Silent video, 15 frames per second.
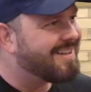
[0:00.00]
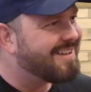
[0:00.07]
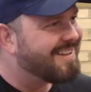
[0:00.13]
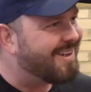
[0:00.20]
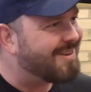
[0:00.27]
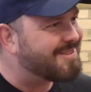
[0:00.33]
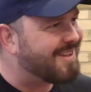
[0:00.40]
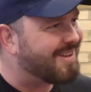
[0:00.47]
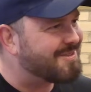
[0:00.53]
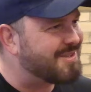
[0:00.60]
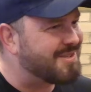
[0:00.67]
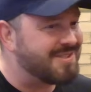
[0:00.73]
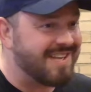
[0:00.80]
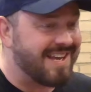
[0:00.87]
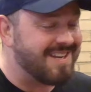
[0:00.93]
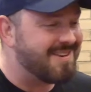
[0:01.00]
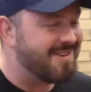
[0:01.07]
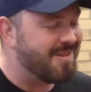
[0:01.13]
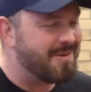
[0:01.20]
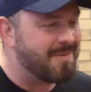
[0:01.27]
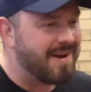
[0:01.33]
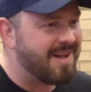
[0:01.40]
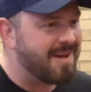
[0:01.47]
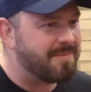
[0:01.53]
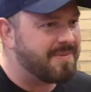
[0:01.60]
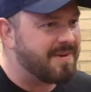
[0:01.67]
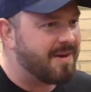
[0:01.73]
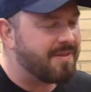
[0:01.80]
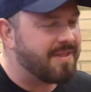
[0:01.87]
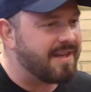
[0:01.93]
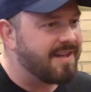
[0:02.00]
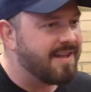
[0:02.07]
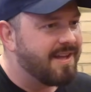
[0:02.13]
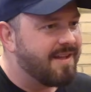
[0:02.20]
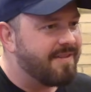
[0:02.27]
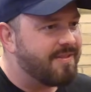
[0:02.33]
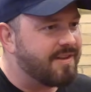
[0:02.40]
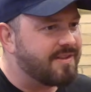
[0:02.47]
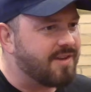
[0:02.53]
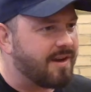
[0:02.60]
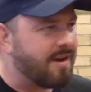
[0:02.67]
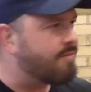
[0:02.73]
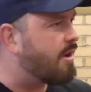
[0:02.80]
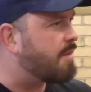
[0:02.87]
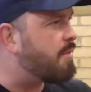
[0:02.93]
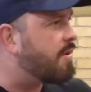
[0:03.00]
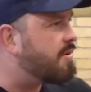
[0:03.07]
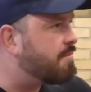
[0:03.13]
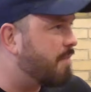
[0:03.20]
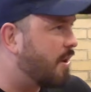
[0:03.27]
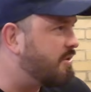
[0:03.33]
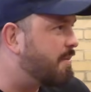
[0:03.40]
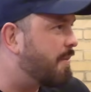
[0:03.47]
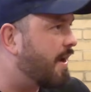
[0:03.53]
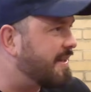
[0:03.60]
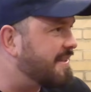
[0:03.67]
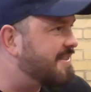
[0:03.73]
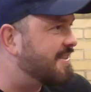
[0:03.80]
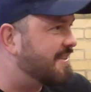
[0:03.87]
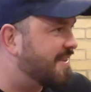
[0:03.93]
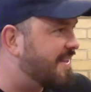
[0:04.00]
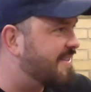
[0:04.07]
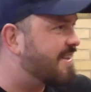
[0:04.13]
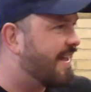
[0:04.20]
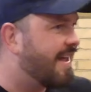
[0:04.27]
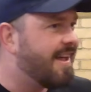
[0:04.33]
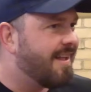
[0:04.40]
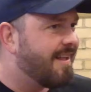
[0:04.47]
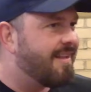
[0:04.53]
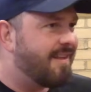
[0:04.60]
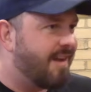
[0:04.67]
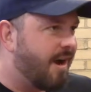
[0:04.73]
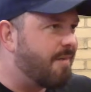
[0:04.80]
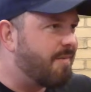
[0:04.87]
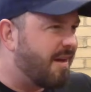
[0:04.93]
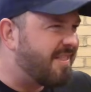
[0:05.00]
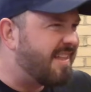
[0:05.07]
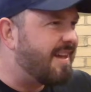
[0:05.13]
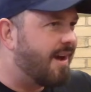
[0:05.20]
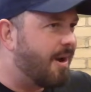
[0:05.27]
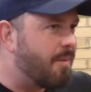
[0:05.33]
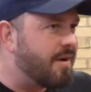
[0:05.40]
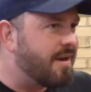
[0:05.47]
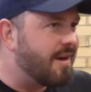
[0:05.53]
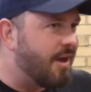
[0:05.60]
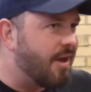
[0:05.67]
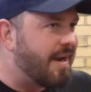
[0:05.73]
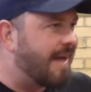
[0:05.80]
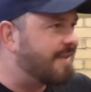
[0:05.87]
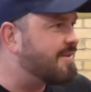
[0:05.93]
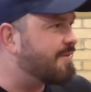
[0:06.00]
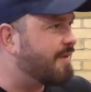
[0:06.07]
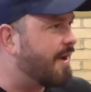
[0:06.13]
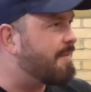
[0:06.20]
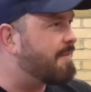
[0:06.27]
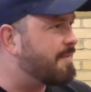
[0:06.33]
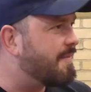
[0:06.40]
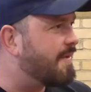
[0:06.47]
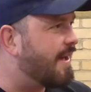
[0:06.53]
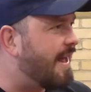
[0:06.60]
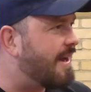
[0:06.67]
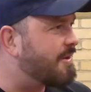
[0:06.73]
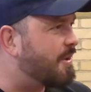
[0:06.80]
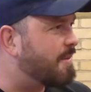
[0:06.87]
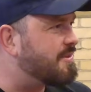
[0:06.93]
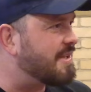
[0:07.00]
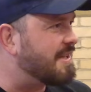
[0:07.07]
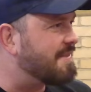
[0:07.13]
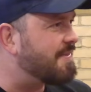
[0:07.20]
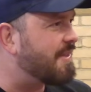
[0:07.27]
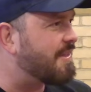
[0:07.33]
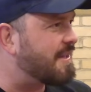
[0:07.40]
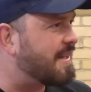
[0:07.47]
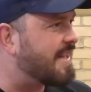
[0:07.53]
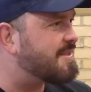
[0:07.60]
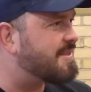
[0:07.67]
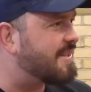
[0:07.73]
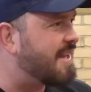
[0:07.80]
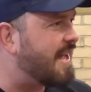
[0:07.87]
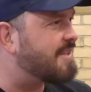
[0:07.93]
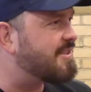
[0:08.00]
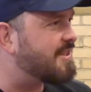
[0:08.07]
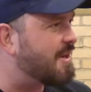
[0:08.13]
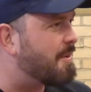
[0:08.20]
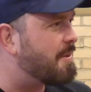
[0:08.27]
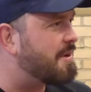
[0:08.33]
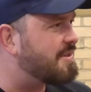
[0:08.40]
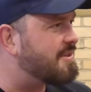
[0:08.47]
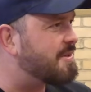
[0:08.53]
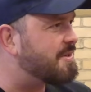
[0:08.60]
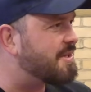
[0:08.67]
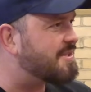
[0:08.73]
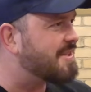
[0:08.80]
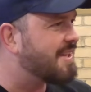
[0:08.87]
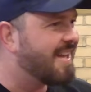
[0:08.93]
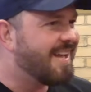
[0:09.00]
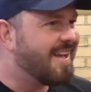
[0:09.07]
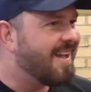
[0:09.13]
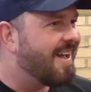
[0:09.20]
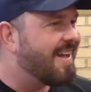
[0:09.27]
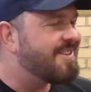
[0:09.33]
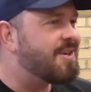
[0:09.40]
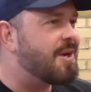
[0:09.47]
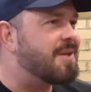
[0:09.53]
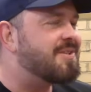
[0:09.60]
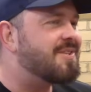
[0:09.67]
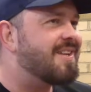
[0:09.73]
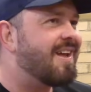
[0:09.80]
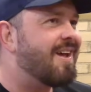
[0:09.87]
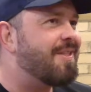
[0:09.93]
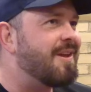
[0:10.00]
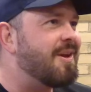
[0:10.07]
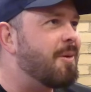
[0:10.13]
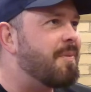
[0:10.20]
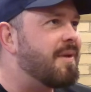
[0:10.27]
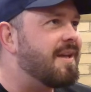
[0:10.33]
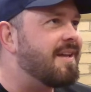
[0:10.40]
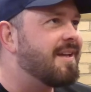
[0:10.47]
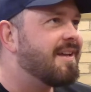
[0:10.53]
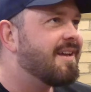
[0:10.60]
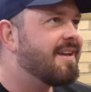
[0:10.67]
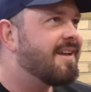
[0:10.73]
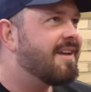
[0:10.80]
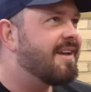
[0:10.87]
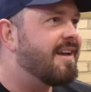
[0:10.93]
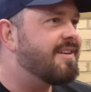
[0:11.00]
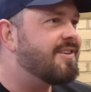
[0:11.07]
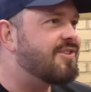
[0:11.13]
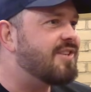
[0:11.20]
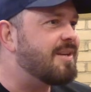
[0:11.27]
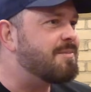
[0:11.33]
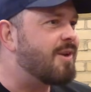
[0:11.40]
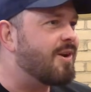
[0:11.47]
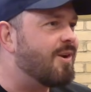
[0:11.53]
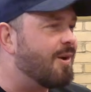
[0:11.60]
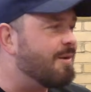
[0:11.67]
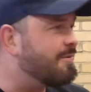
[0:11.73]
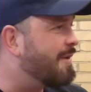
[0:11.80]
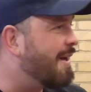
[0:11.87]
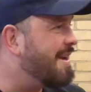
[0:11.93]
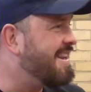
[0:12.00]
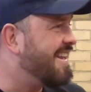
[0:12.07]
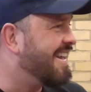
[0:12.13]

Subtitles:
I was just saying on the way up, I think, because I rode motorbikes and things like that. I think I want to learn how to fly a helicopter. I think that's the next thing I want to do. I think it just seems like a lot of fun.